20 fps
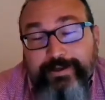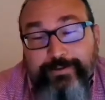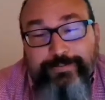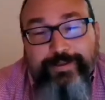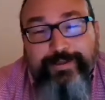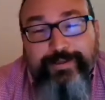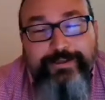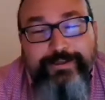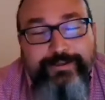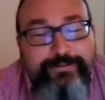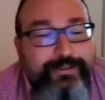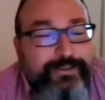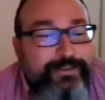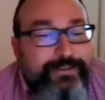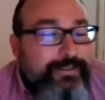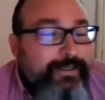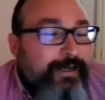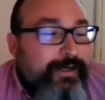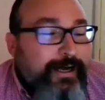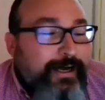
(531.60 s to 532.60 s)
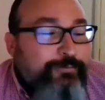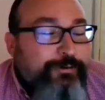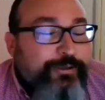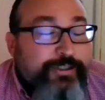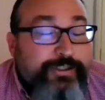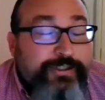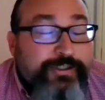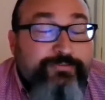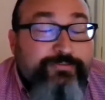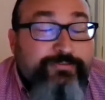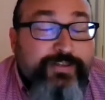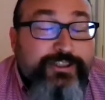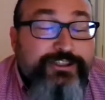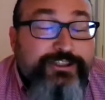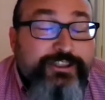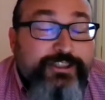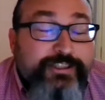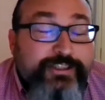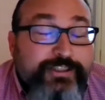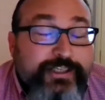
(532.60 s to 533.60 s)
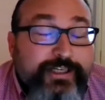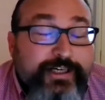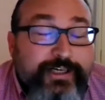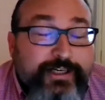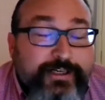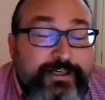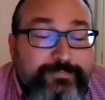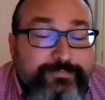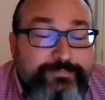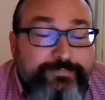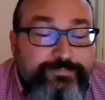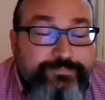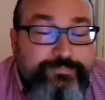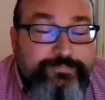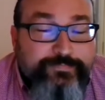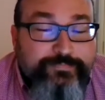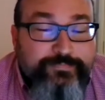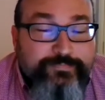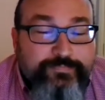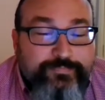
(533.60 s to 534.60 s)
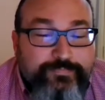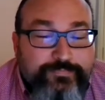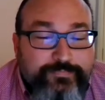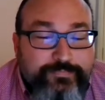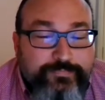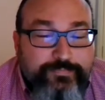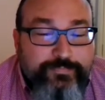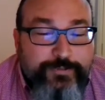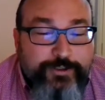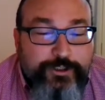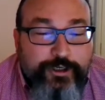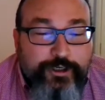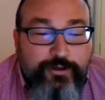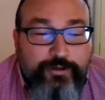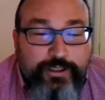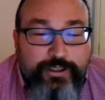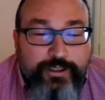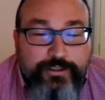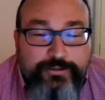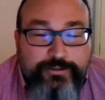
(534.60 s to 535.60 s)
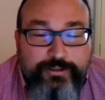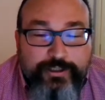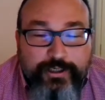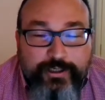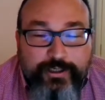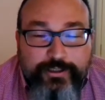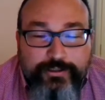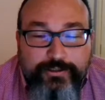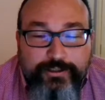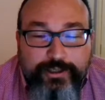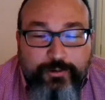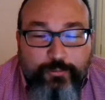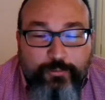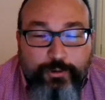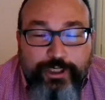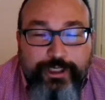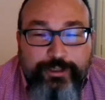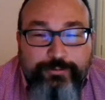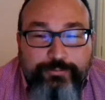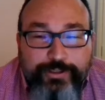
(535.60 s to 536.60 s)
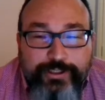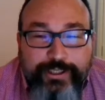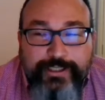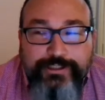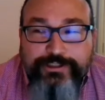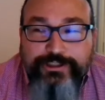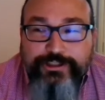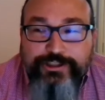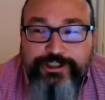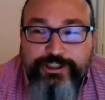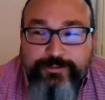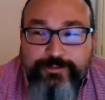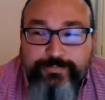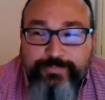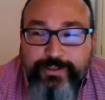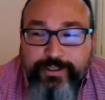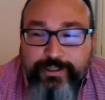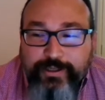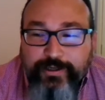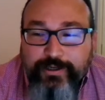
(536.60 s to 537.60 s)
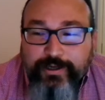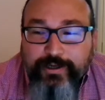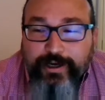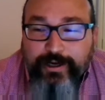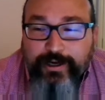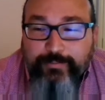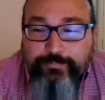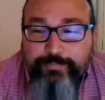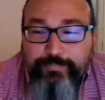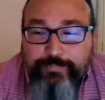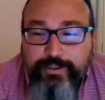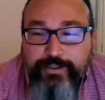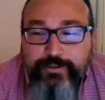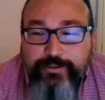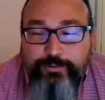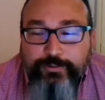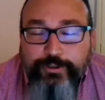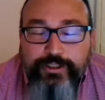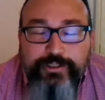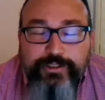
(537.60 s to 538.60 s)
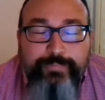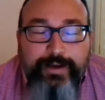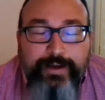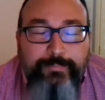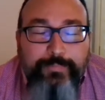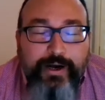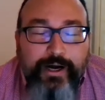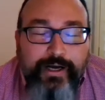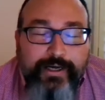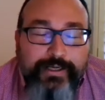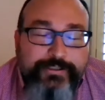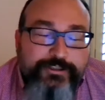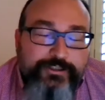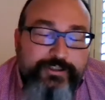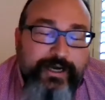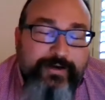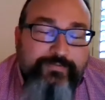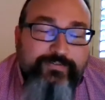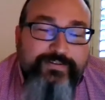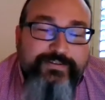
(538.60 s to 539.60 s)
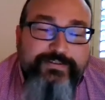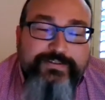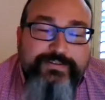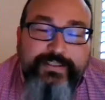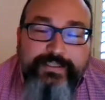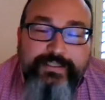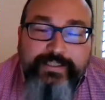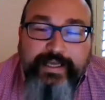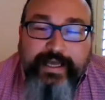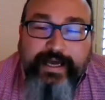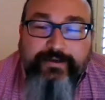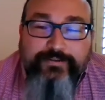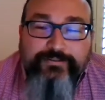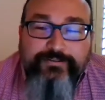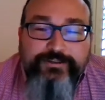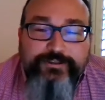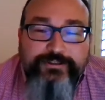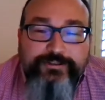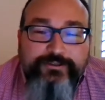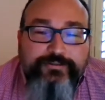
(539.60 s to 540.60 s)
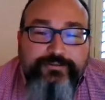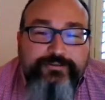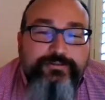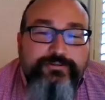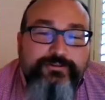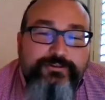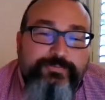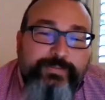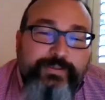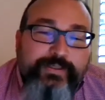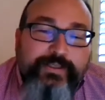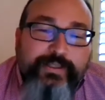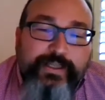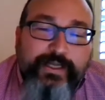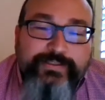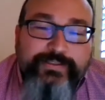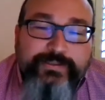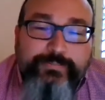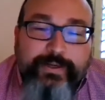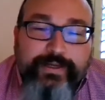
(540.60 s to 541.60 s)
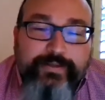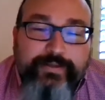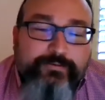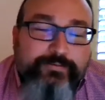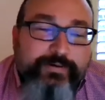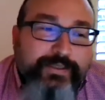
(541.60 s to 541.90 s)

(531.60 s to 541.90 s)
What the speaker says: thank you. I really envision, you know, a working relationship. Really, in my mind, you have the city council who's been elected by the